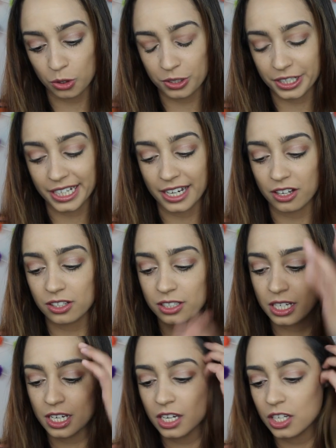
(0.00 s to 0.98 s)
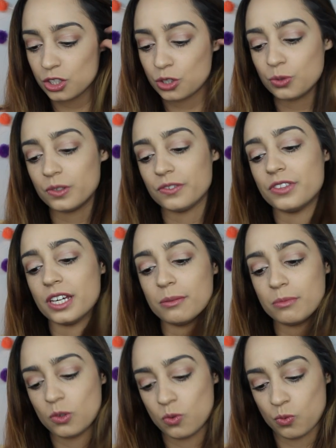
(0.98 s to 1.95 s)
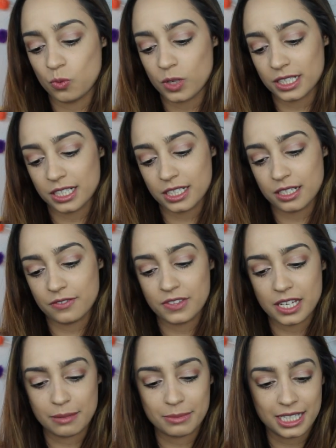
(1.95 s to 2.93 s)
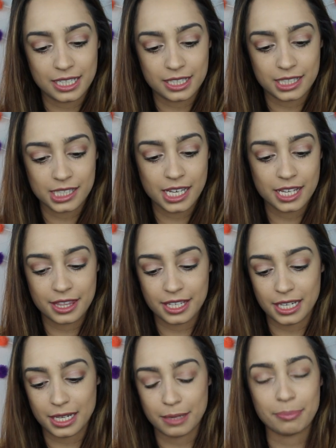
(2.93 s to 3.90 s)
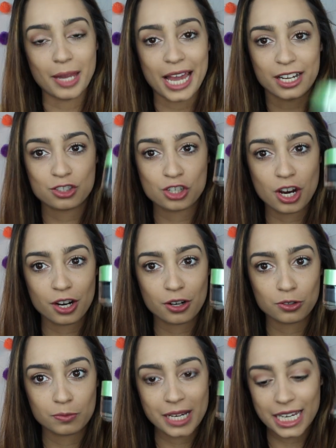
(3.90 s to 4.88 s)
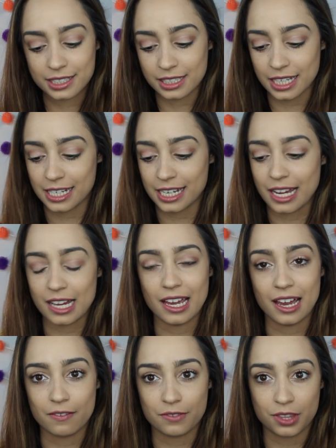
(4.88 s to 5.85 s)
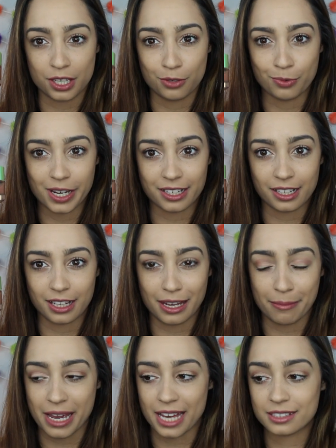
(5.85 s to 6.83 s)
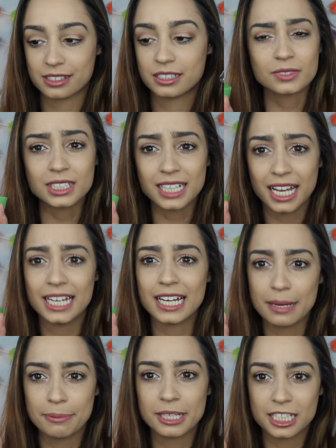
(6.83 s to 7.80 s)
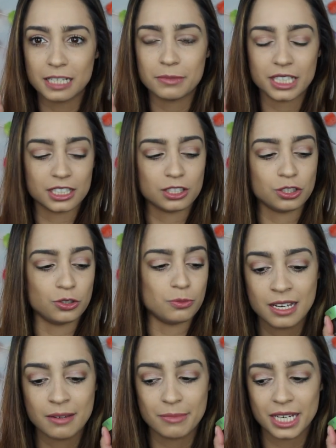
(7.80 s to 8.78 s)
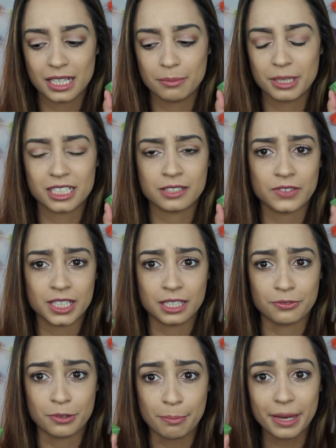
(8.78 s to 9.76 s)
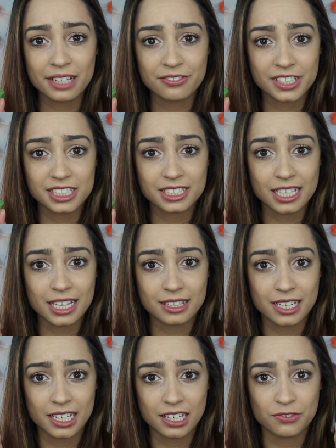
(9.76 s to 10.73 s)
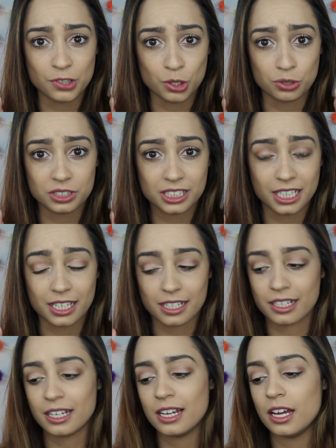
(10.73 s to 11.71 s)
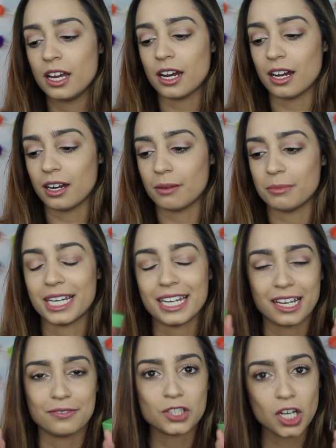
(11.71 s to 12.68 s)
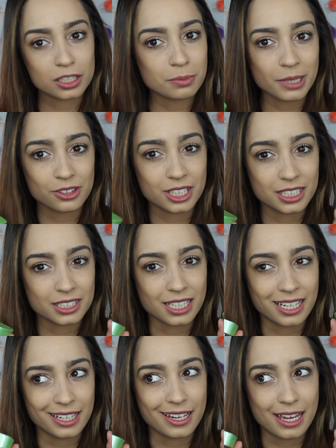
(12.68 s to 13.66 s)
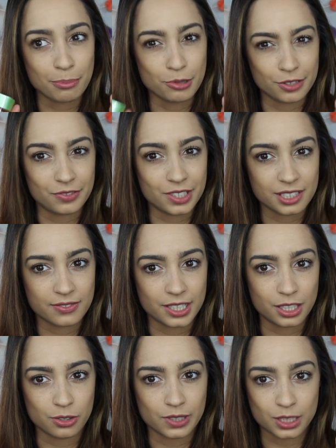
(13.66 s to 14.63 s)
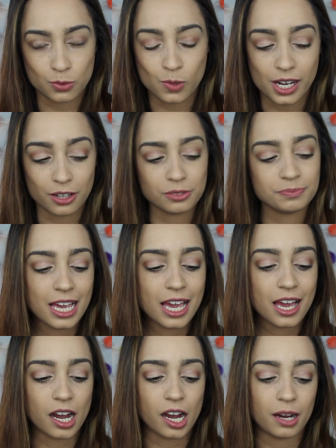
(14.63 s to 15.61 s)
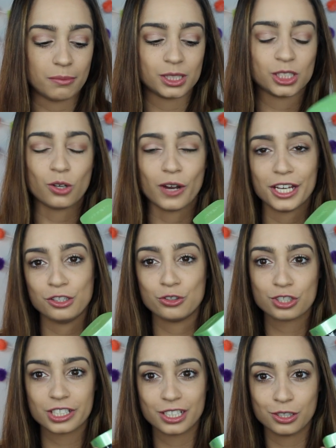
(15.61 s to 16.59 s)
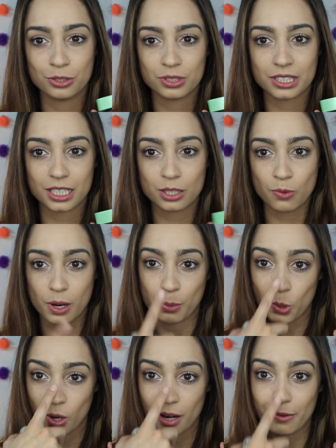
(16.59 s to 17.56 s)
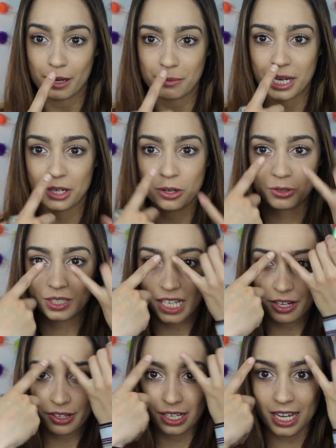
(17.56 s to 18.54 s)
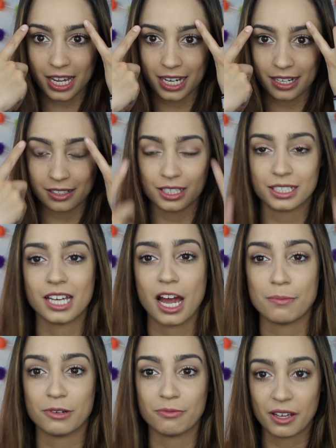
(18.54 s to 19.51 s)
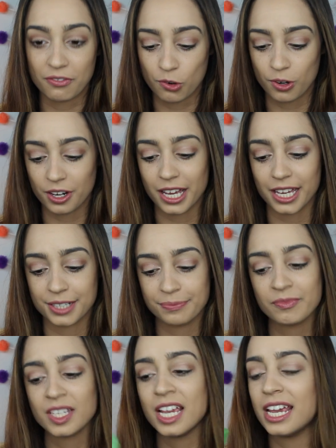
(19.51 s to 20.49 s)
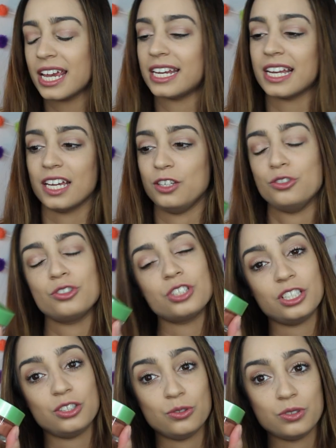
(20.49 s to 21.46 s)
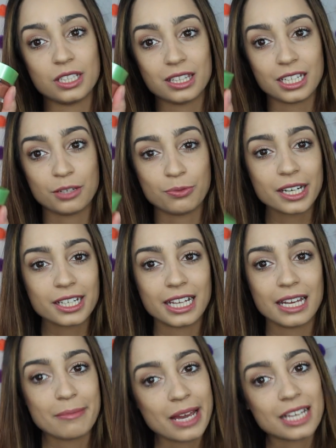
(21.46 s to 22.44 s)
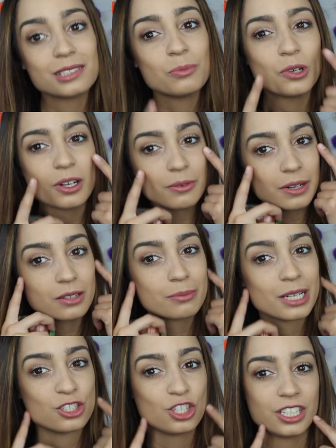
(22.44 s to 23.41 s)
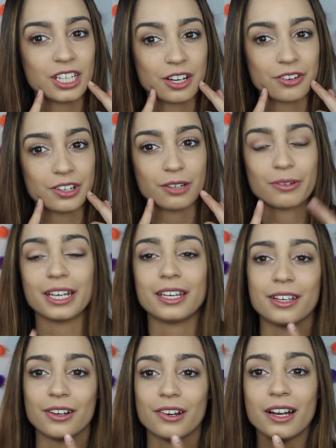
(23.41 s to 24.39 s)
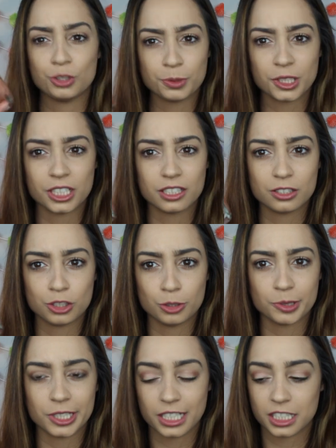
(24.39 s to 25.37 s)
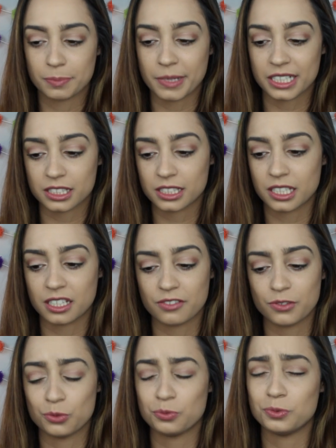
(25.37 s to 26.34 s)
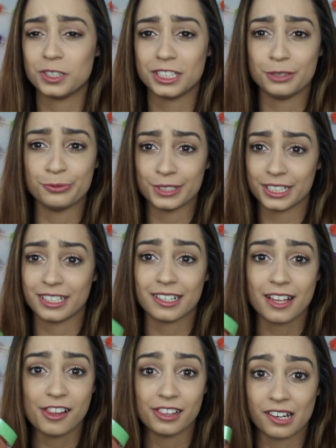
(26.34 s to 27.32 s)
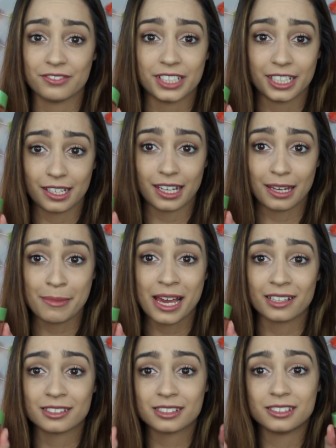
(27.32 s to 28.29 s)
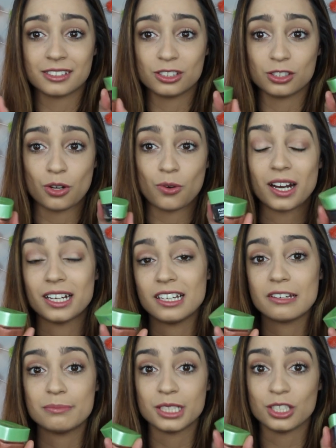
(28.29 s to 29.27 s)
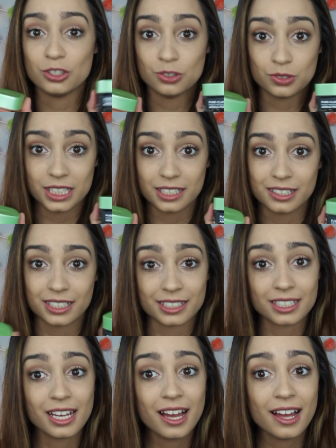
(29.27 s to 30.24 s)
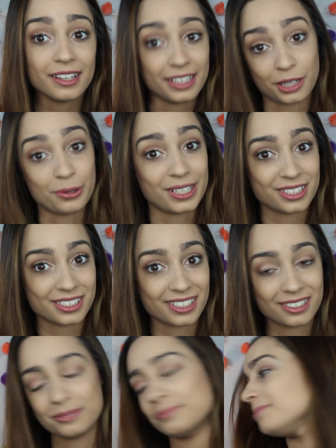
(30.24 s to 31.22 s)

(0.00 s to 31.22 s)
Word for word: L'Oreal. Two of them. One of them is the black charcoal mask and then I have the red clay mask. And I picked up these two mainly because of the different benefits that they give your skin. Um, and I've talked about these in a previous video as well. Um, so I usually use this one more around my nose area and the top of my forehead. And I usually use the red clay mask more around my cheek area right here. Super good, super inexpensive, really, really lovely clay masks. So I have been using these like crazy.